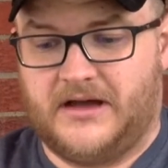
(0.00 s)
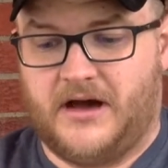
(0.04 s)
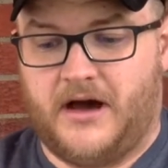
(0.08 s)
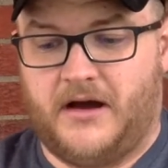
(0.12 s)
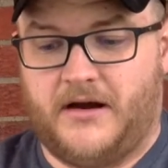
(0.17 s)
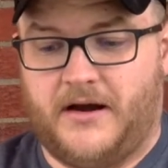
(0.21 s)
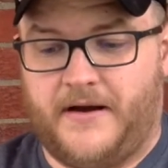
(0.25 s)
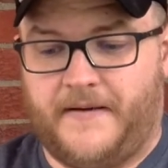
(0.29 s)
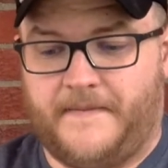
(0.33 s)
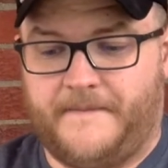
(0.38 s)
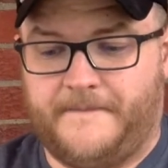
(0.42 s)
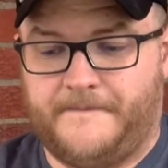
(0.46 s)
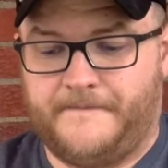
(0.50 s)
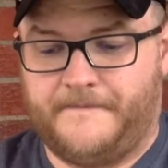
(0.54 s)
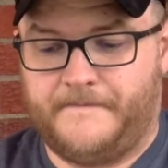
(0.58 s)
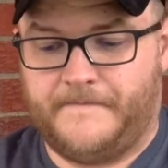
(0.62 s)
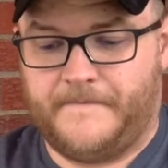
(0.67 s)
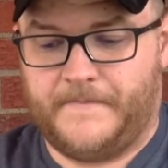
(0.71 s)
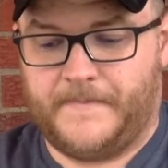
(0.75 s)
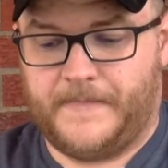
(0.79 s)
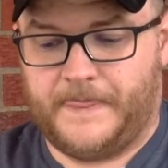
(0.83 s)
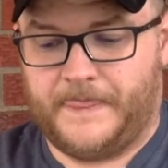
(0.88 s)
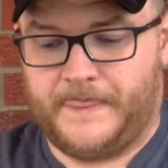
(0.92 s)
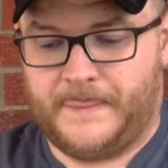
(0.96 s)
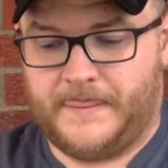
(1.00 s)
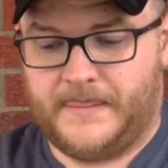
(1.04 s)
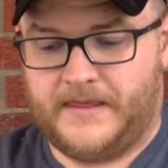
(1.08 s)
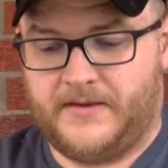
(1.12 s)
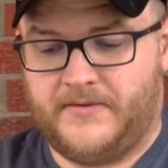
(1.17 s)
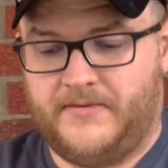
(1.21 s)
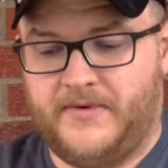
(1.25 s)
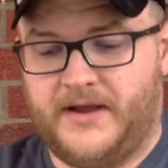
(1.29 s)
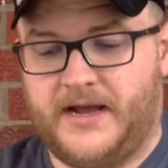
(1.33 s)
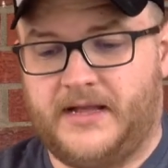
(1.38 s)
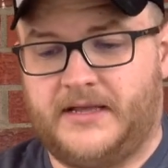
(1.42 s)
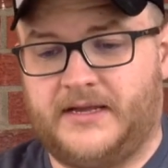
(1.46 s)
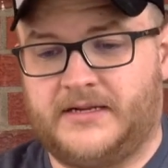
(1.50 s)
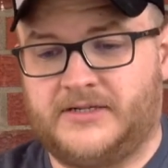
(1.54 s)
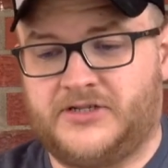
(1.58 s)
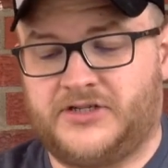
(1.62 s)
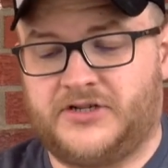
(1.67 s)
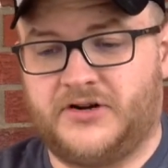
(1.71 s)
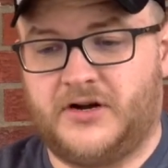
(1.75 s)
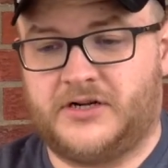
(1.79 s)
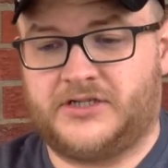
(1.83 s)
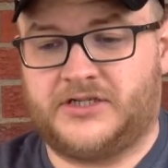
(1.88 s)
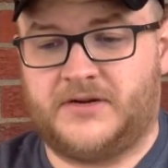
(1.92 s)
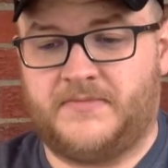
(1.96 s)
Alright, we got the
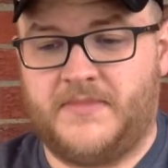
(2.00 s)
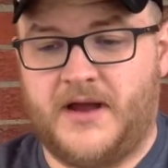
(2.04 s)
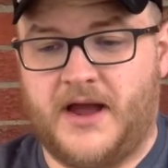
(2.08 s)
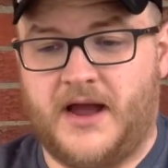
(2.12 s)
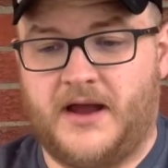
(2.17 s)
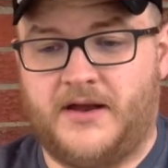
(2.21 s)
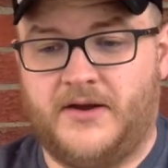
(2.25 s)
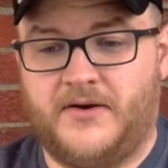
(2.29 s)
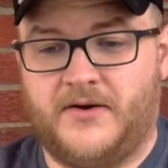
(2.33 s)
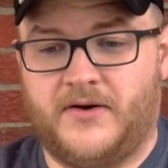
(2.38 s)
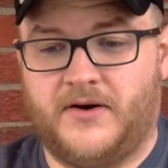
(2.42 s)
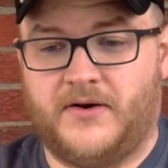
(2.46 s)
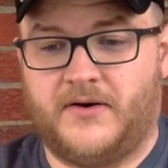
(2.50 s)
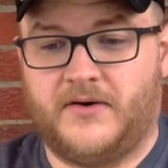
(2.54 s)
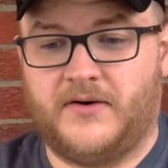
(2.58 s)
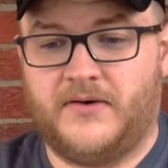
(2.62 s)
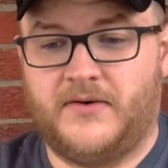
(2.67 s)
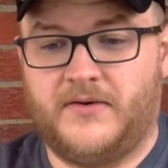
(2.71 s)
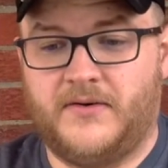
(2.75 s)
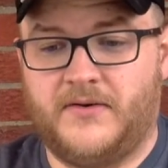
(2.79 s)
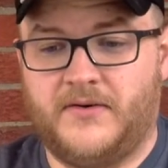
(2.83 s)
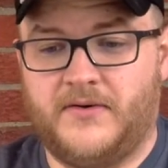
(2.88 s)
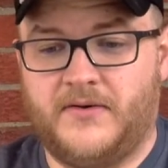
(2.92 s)
instruction manual.